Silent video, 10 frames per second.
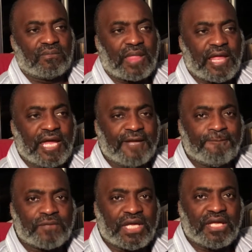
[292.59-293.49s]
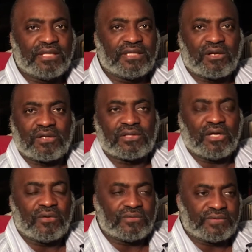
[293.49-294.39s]
And then there are
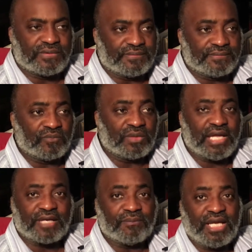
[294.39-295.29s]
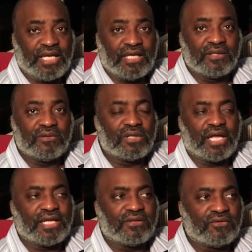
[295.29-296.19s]
those like me who are
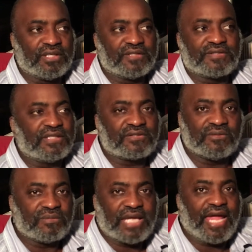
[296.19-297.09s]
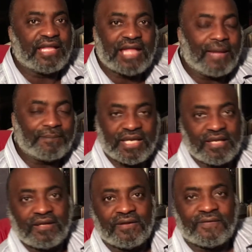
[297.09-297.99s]
like, this system cannot be
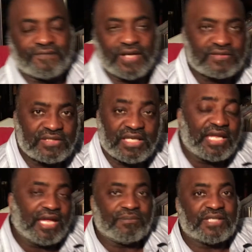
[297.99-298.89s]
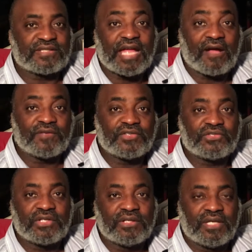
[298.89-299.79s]
fixed, it can't be salvaged,
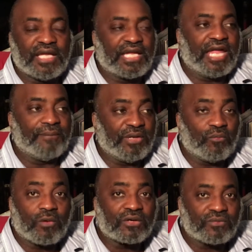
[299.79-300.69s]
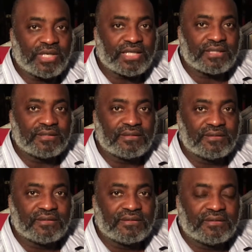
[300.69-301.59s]
it can't be worked with,
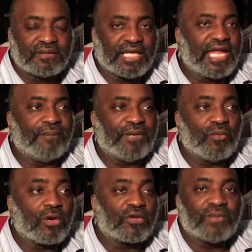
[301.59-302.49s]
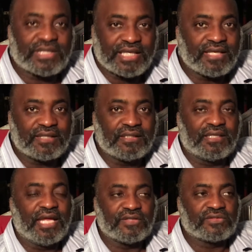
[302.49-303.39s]
it can't be worked within,
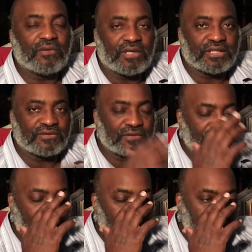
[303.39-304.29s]
and so on and so forth.